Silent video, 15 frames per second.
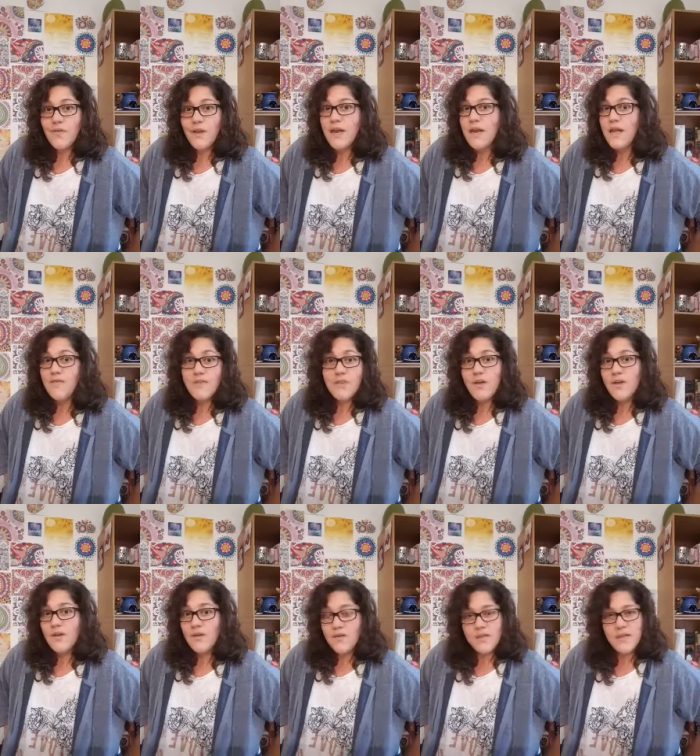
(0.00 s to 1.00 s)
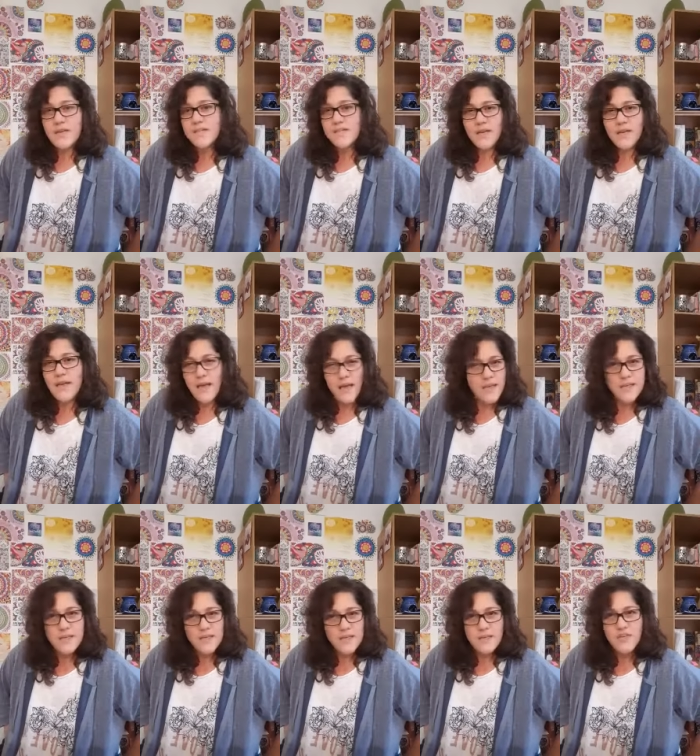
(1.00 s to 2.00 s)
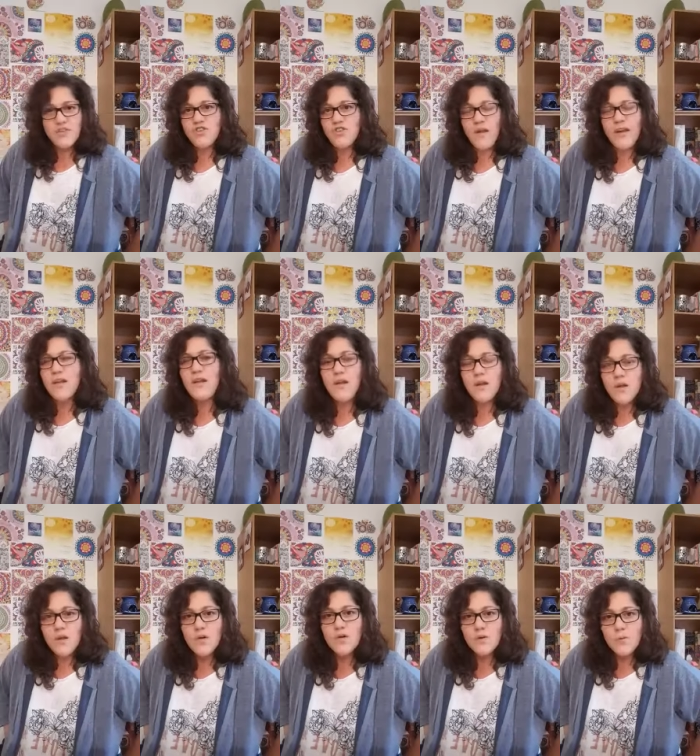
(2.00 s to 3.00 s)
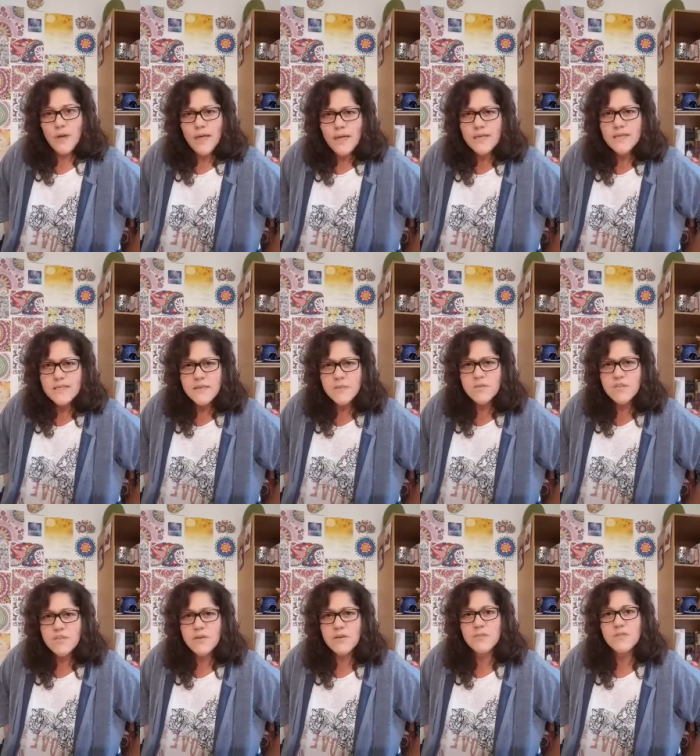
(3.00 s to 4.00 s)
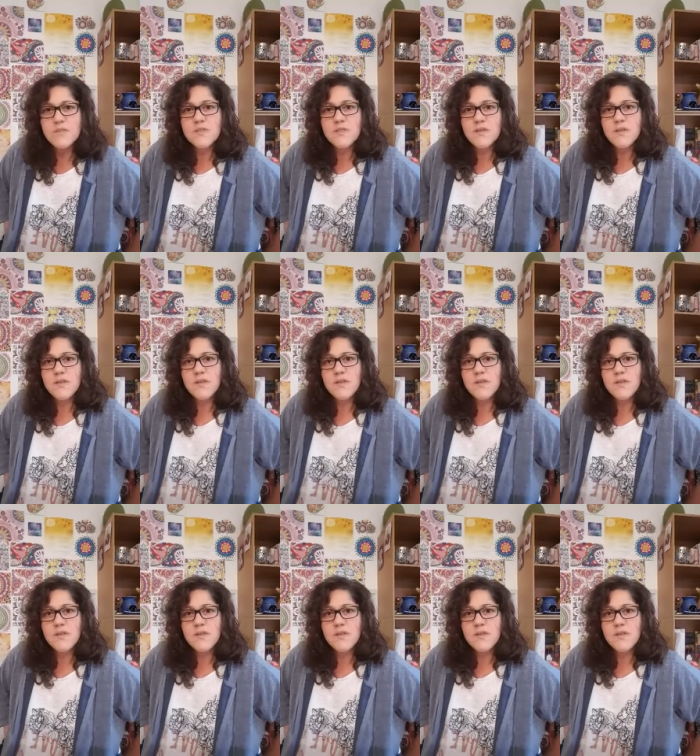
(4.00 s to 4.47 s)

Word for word: And even though things get hazy and shady along the way sometimes,